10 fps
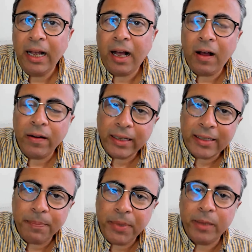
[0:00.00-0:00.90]
are
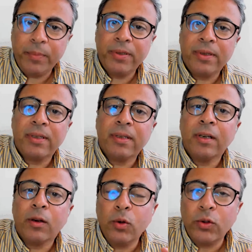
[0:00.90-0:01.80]
experiments
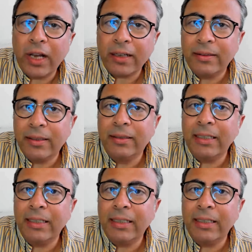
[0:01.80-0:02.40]
conducted